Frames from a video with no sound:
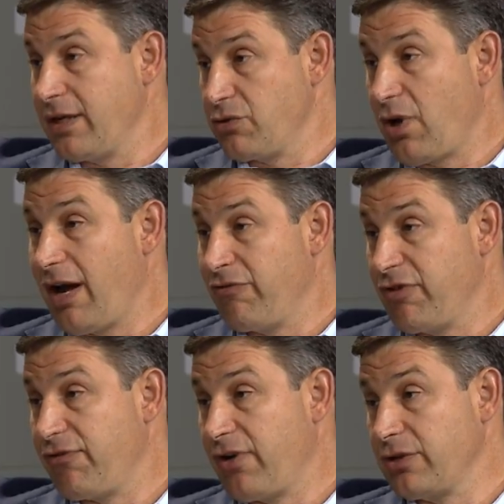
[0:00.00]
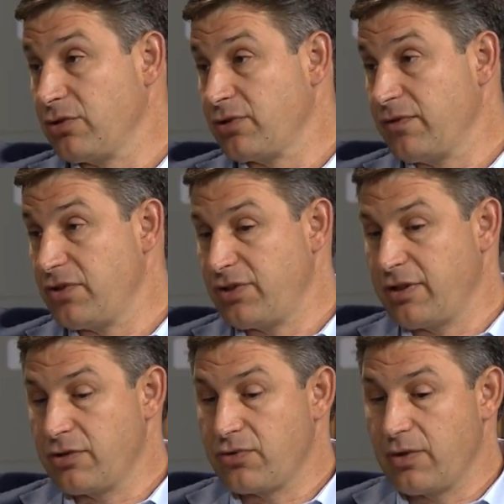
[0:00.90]
drive in the financial services
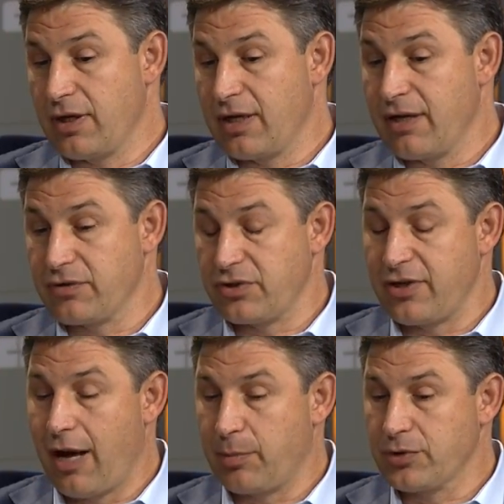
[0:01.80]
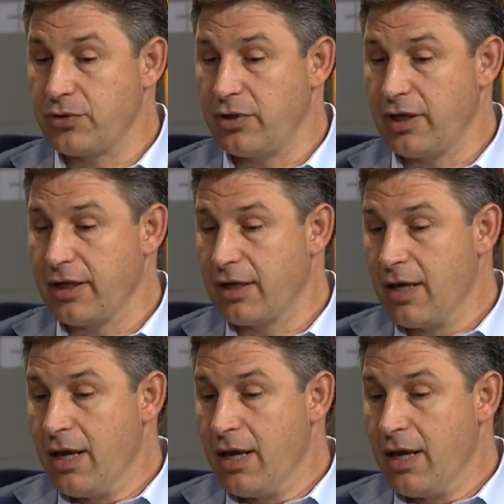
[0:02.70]
industry gives us an opportunity